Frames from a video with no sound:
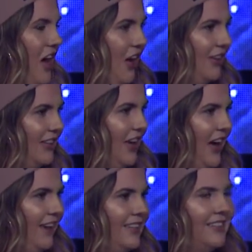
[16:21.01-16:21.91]
are a
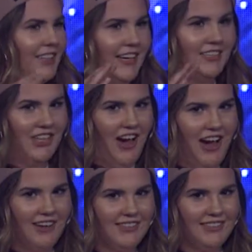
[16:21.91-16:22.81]
lot like
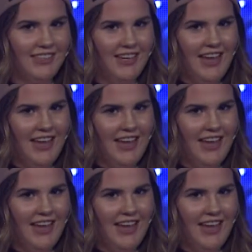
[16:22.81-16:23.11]
dogs.